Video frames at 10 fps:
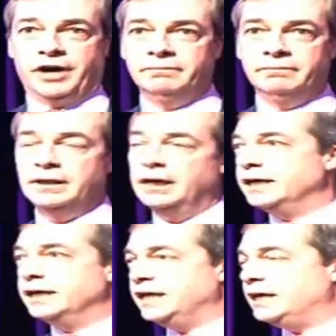
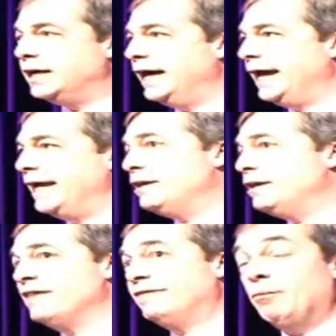indeed, he's only ever
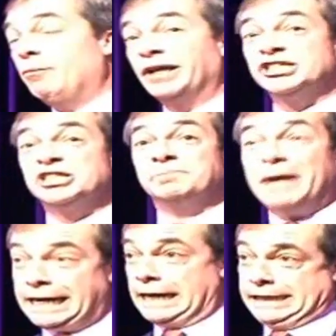had one
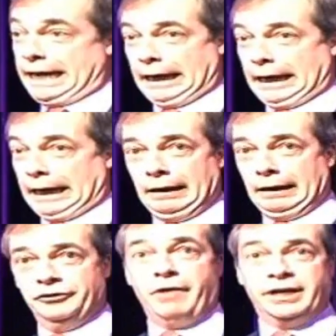speeding ticket
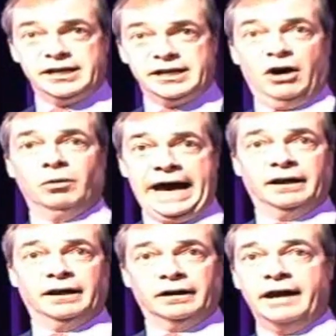throughout his whole
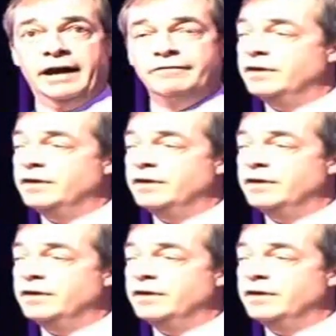adult life.